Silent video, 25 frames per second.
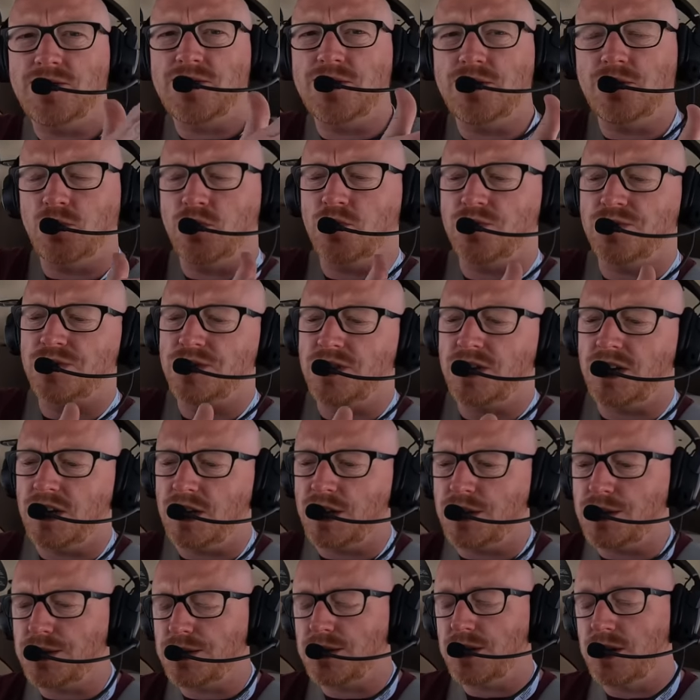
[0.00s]
towards the
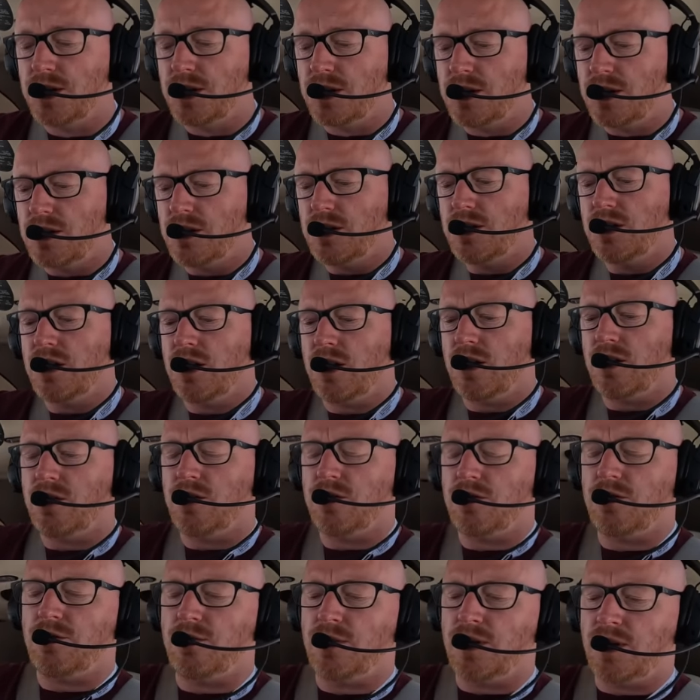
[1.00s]
east,
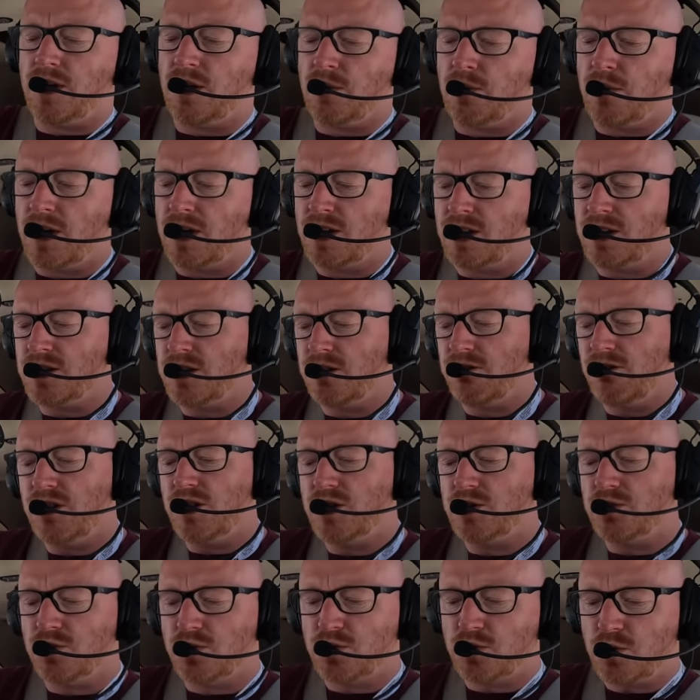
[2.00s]
and then we're heading directly
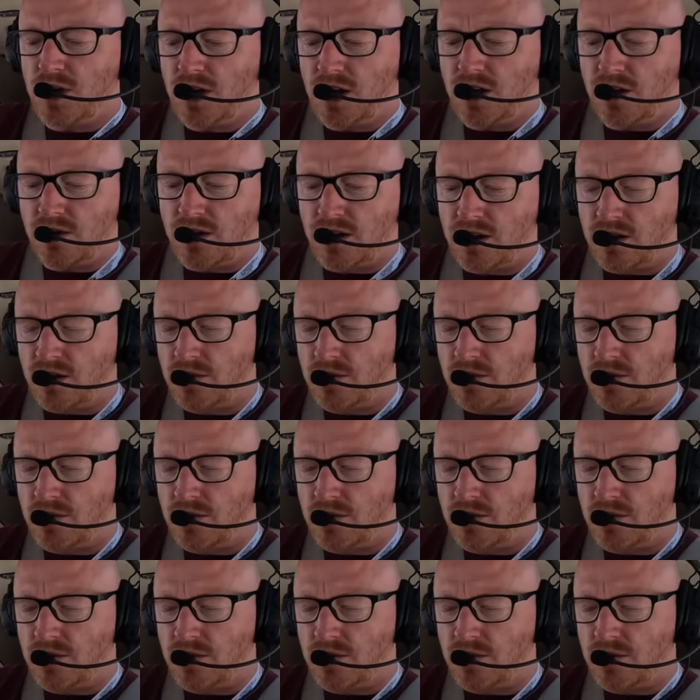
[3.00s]
towards Waco now.